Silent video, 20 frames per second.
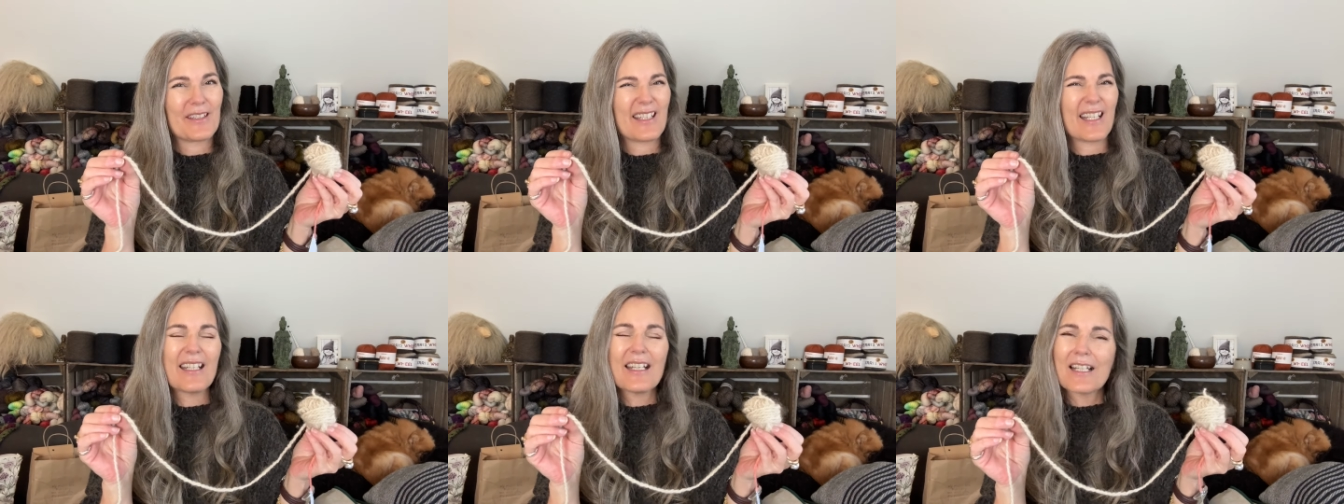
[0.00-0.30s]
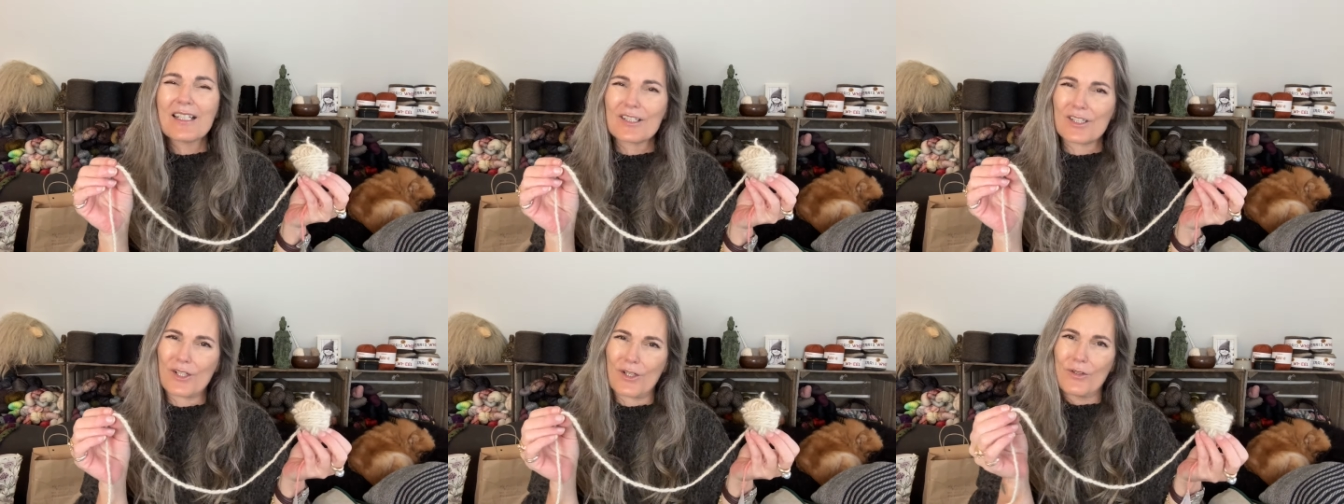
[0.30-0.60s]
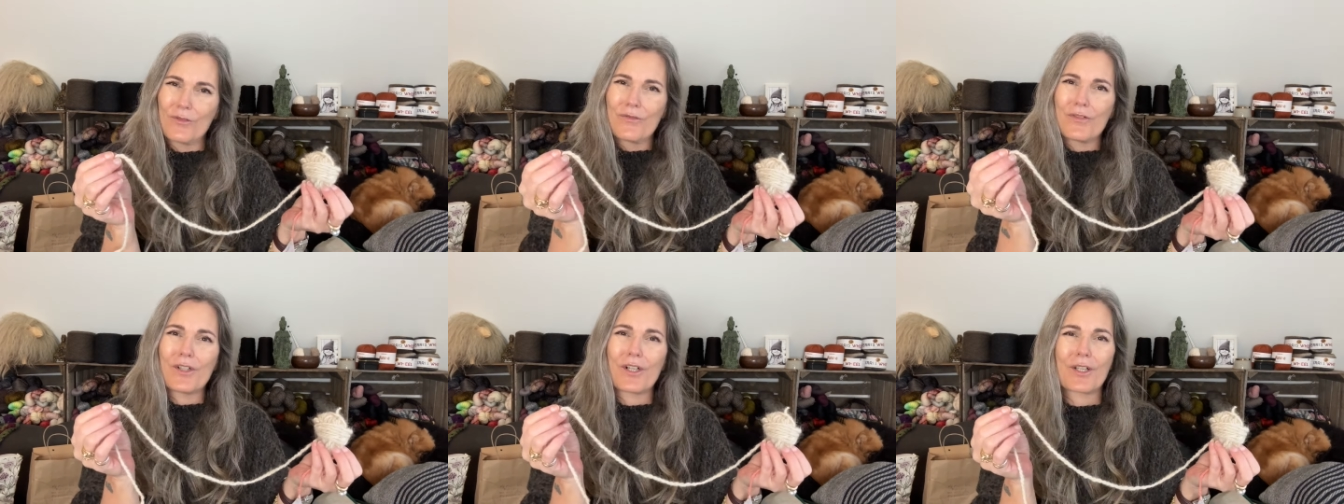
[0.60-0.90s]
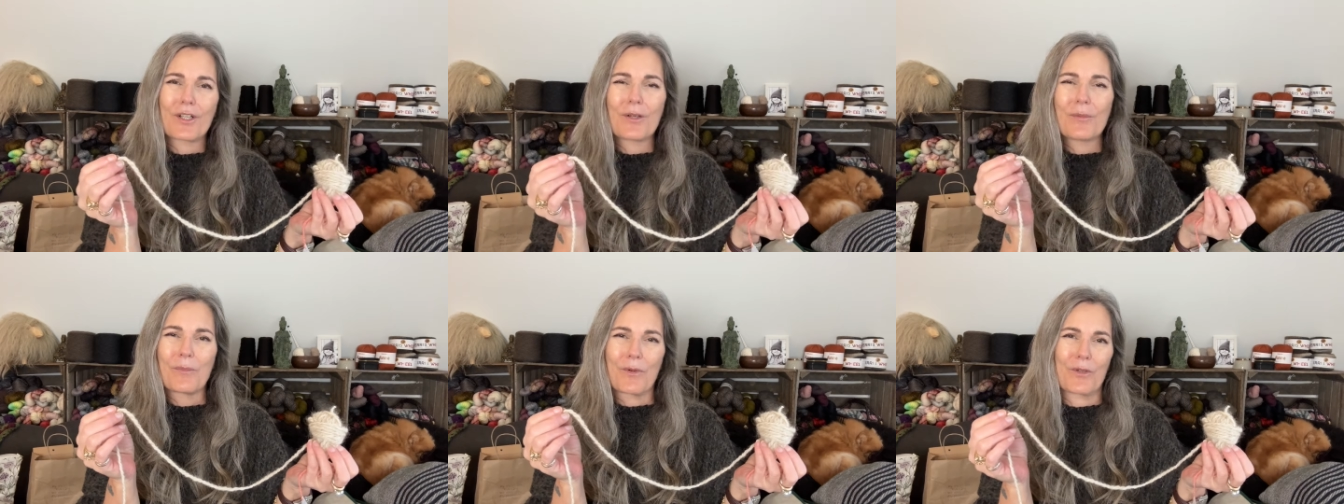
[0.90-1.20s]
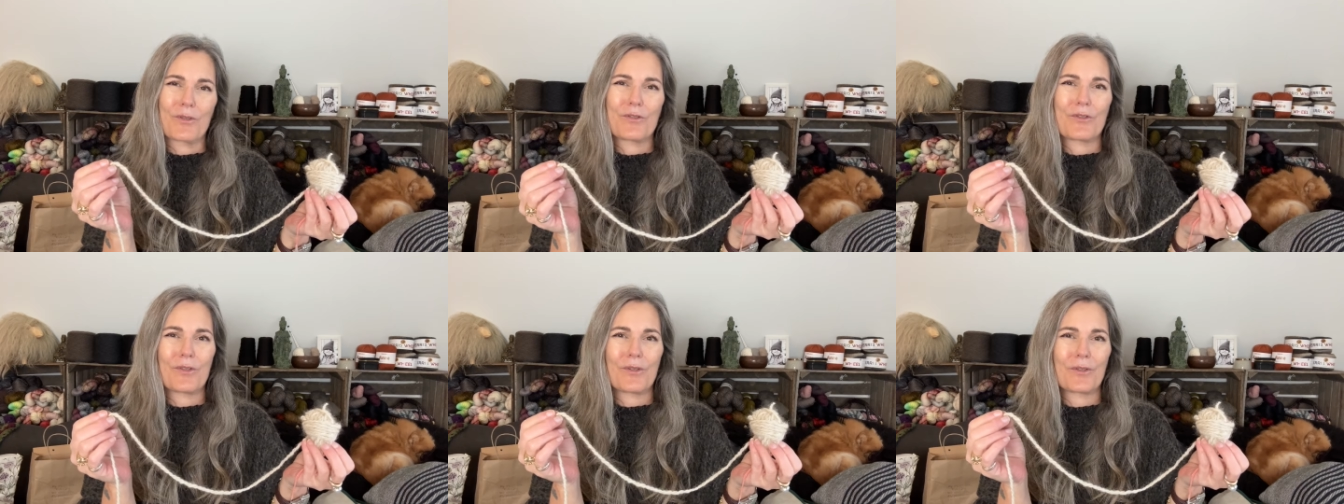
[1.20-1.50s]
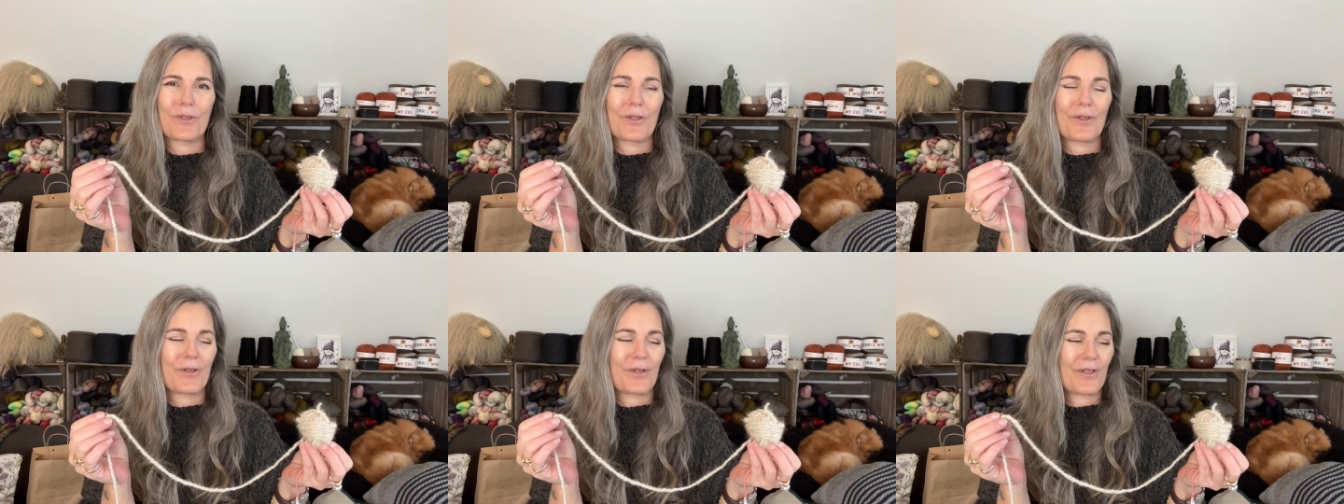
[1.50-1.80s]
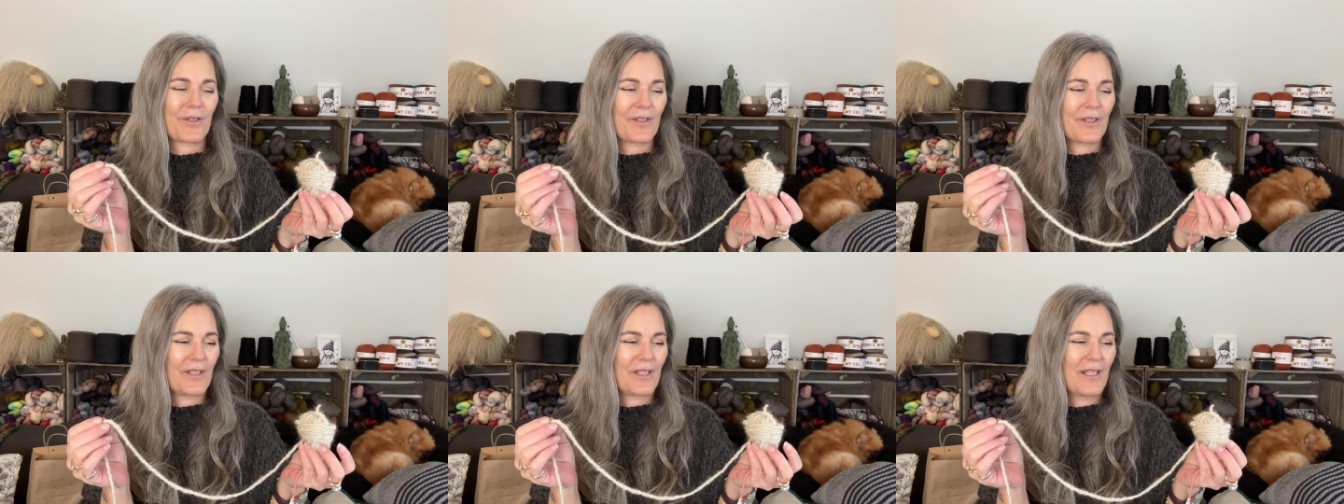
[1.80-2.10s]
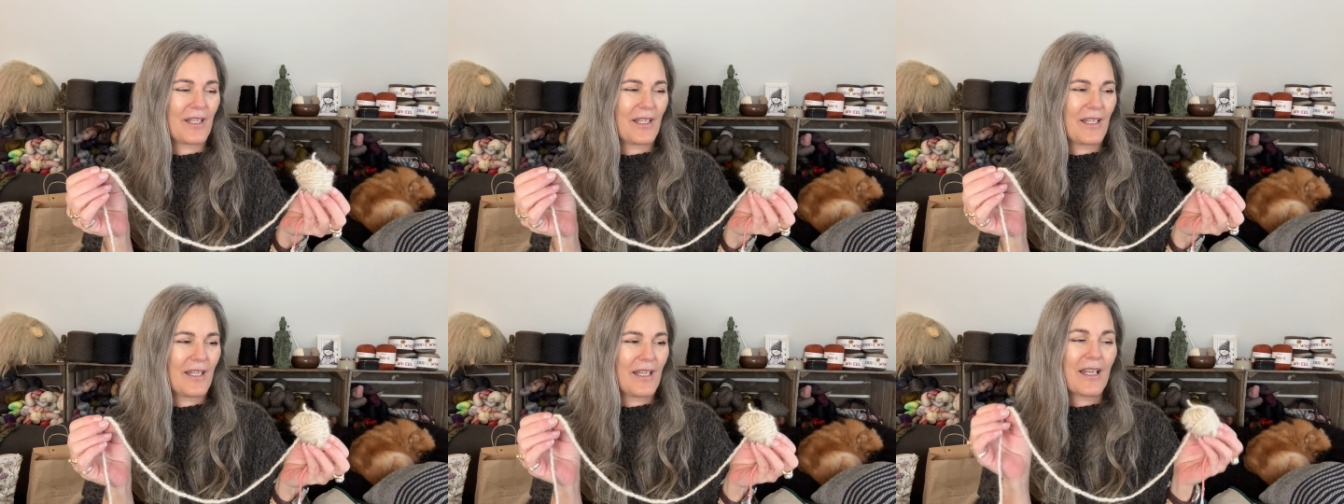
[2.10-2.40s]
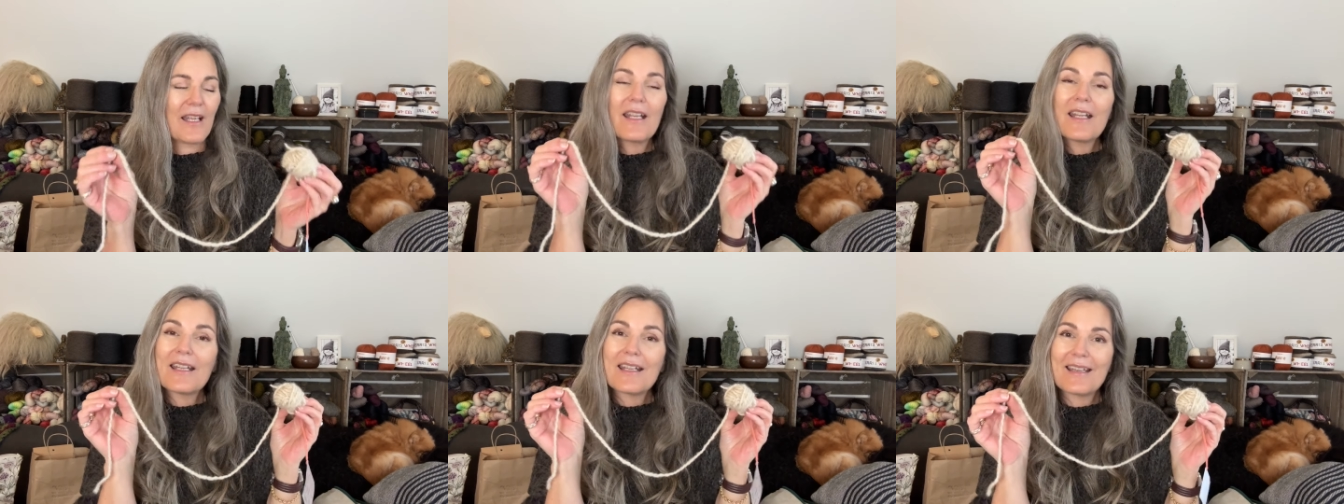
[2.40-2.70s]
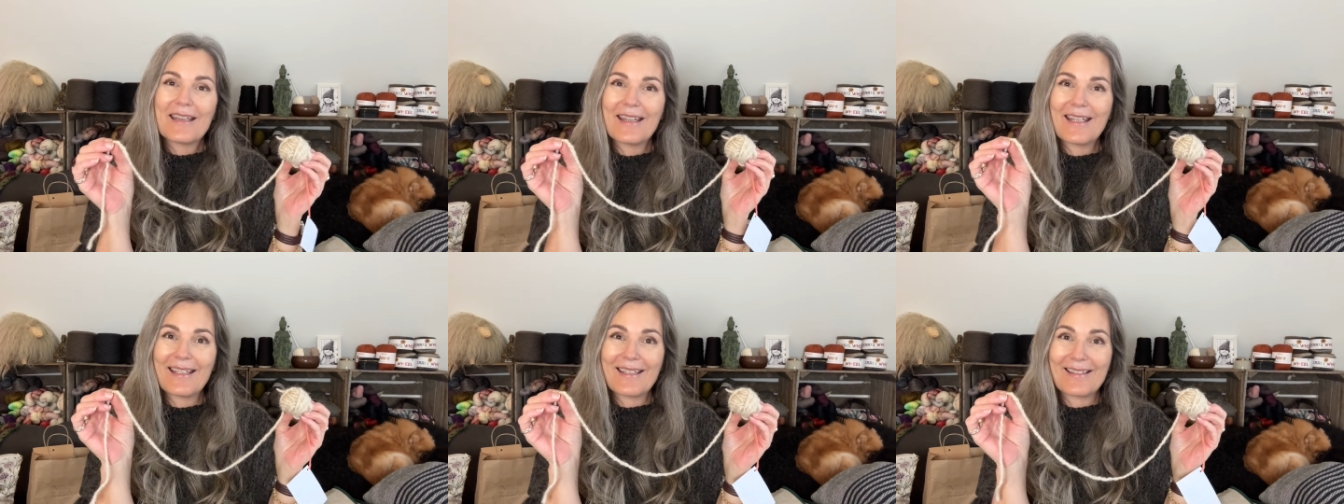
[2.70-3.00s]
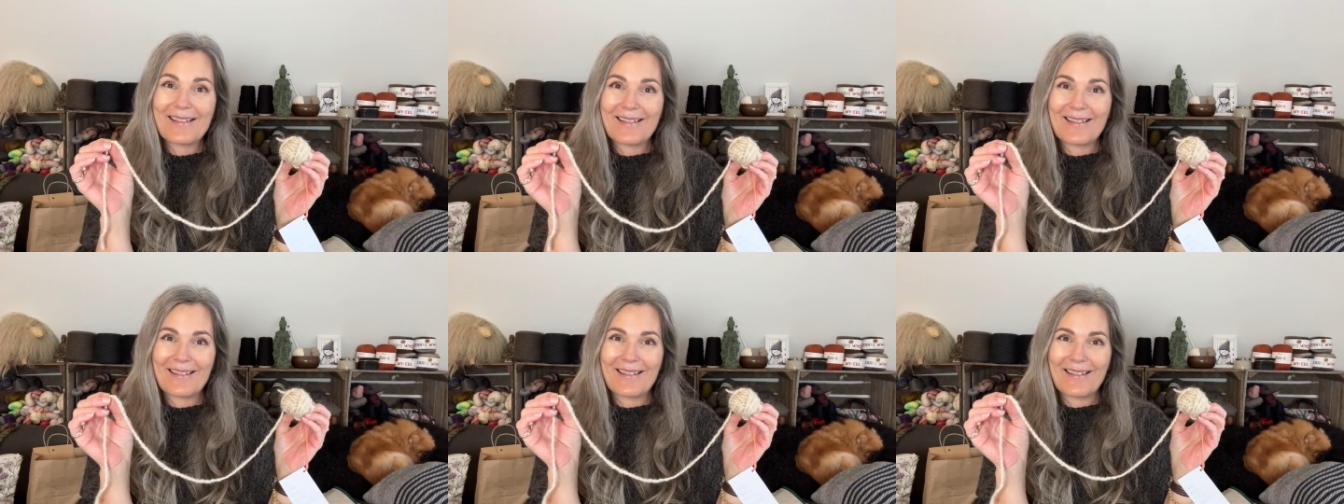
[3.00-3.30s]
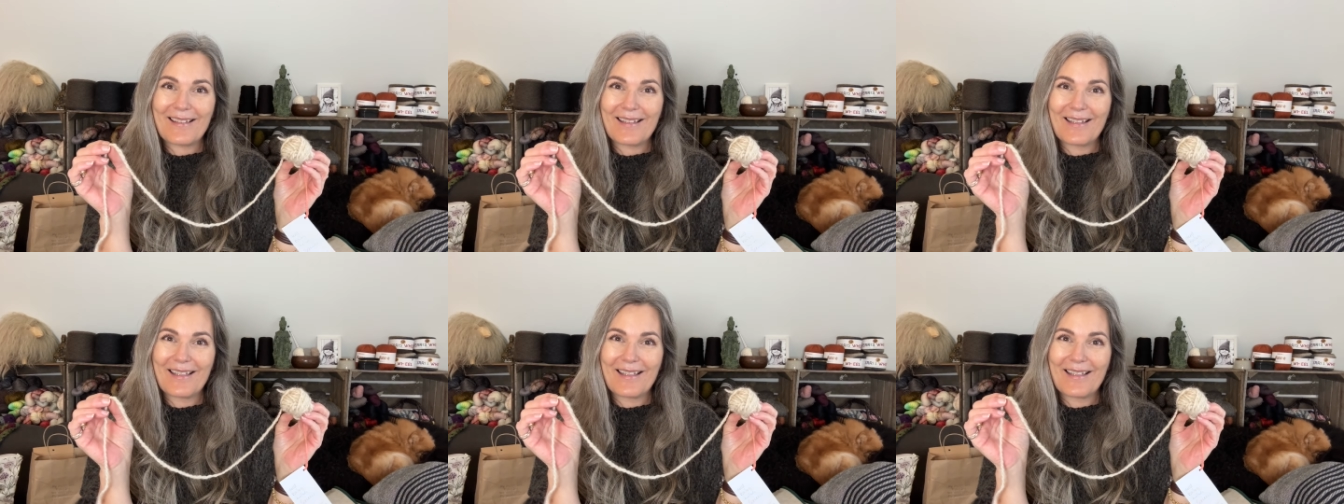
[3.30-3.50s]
then I'd go for a commercial yarn. This